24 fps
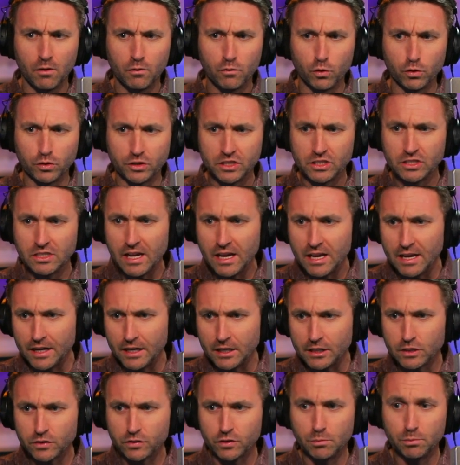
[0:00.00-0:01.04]
For
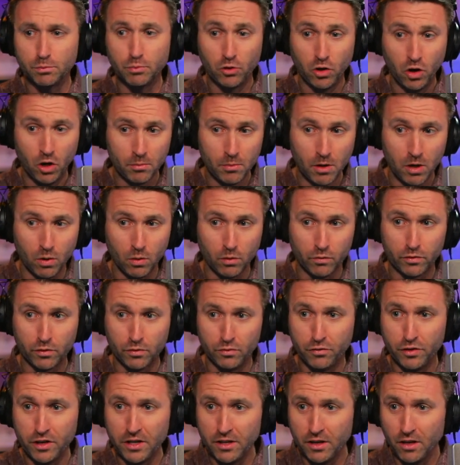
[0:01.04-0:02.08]
stage, for promo,
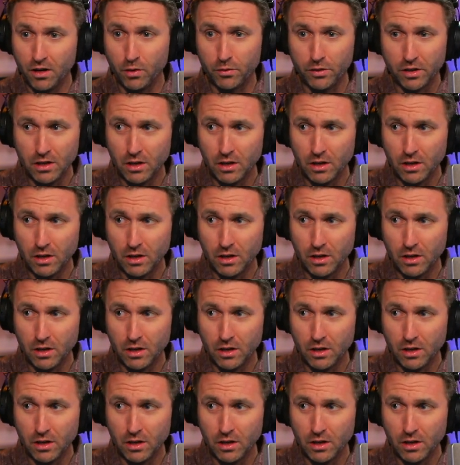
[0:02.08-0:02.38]
for VO,